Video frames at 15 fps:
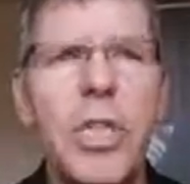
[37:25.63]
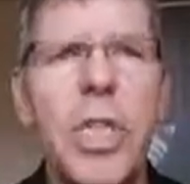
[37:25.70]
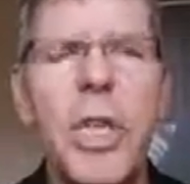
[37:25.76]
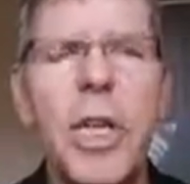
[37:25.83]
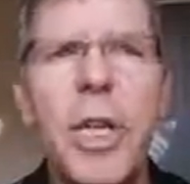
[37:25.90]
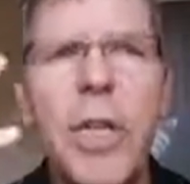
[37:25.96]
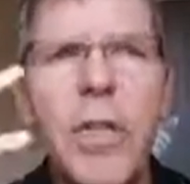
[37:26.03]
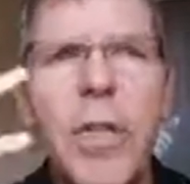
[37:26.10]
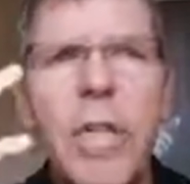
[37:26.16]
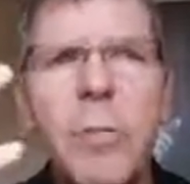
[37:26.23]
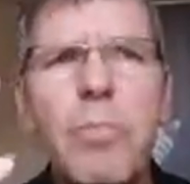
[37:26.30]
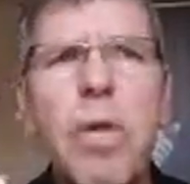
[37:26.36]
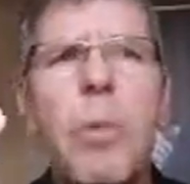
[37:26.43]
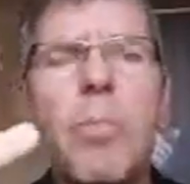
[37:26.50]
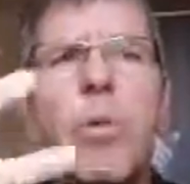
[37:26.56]
See, these
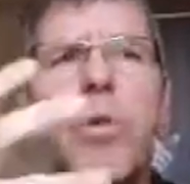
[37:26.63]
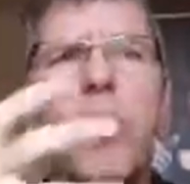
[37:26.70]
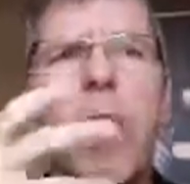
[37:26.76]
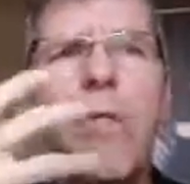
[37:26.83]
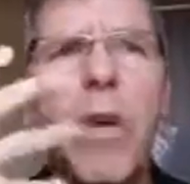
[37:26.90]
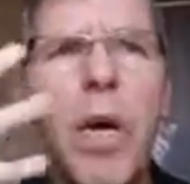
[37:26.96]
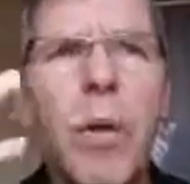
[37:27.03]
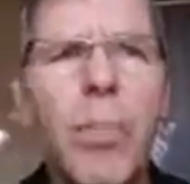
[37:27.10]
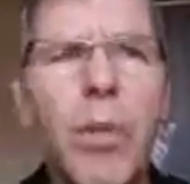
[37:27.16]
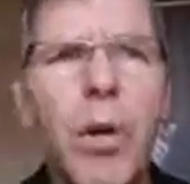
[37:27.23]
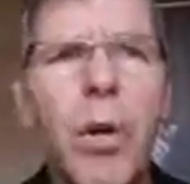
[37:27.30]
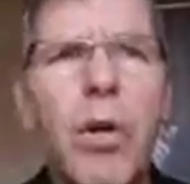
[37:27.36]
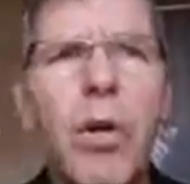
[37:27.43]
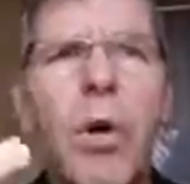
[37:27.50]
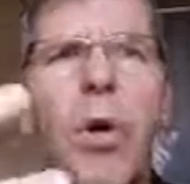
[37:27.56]
people who have
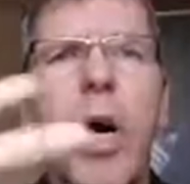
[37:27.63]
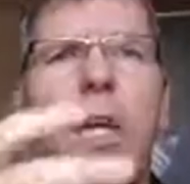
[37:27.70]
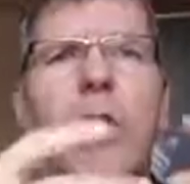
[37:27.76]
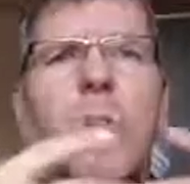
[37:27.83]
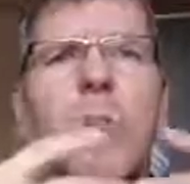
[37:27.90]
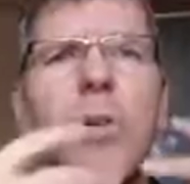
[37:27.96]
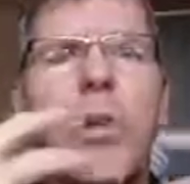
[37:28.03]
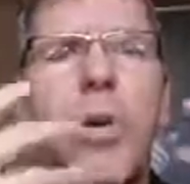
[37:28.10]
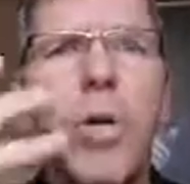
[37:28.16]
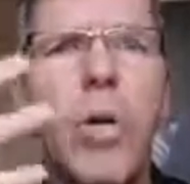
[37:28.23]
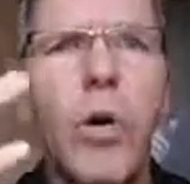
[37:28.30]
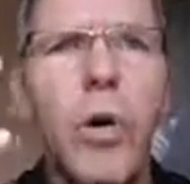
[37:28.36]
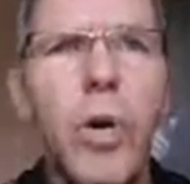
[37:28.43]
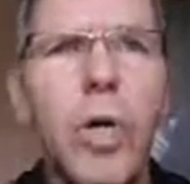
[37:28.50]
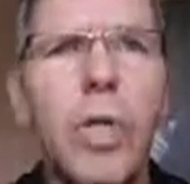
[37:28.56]
grow entrepreneurial
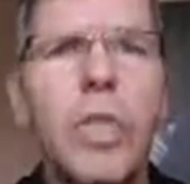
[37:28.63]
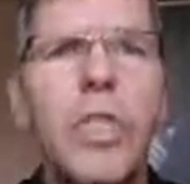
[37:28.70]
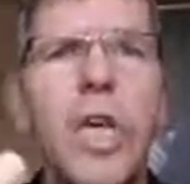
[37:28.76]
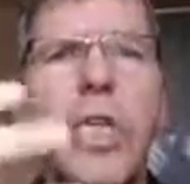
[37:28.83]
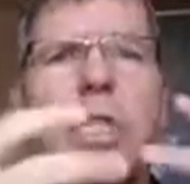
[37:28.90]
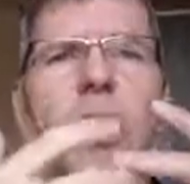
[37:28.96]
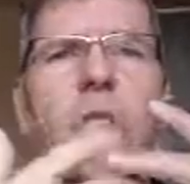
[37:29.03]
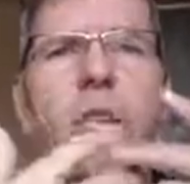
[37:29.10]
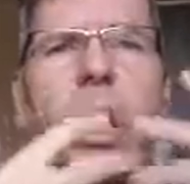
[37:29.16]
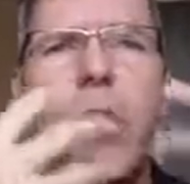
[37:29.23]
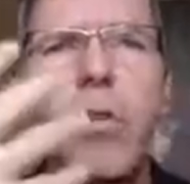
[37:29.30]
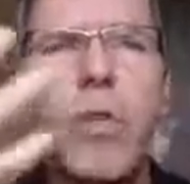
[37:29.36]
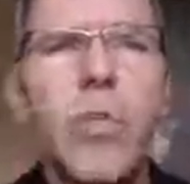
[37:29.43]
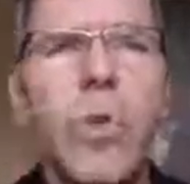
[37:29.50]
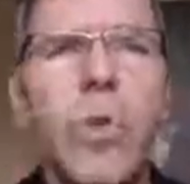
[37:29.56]
organizations
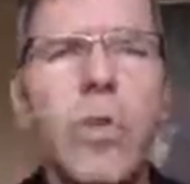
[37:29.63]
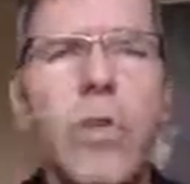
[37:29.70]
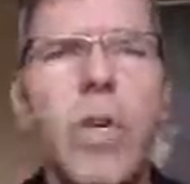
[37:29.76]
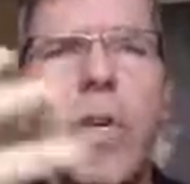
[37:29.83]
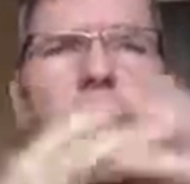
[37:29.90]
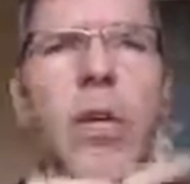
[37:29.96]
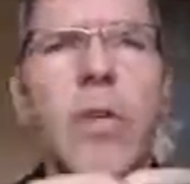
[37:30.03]
around the world,